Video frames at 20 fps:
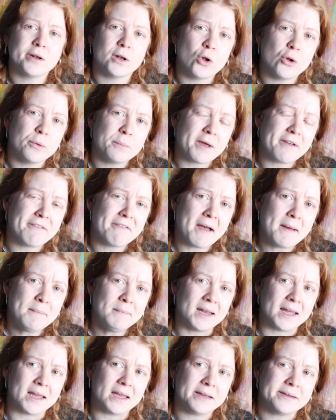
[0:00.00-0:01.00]
a lot of my
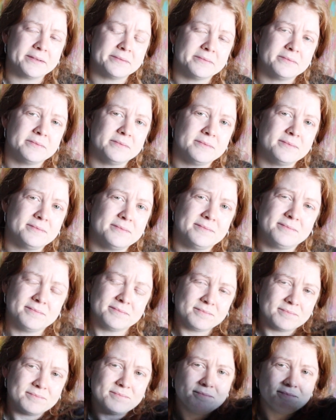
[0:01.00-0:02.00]
family.
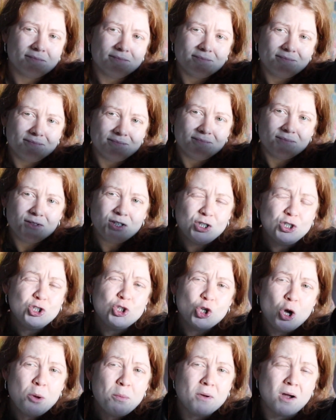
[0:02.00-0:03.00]
Good
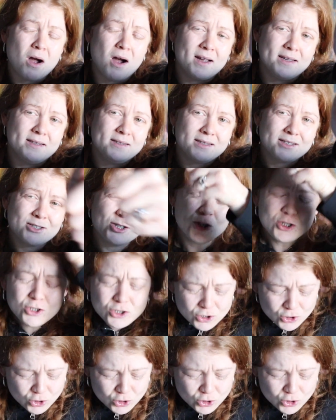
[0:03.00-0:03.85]
job, guys. Good